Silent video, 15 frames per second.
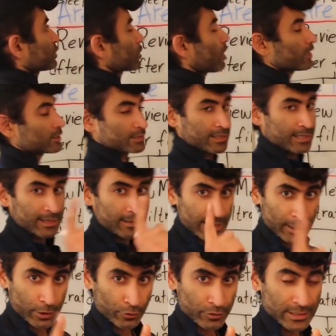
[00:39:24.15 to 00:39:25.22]
viscosity
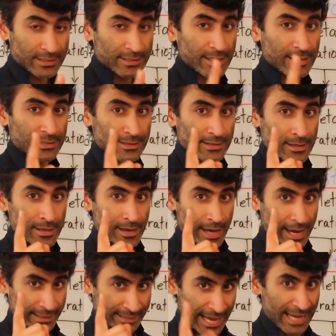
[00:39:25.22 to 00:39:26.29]
increases,
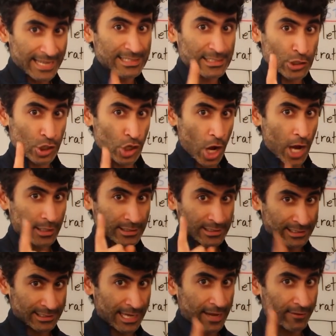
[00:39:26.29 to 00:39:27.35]
and that is not
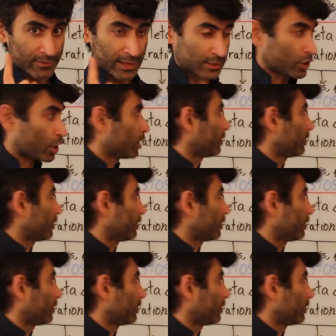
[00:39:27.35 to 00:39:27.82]
safe, that's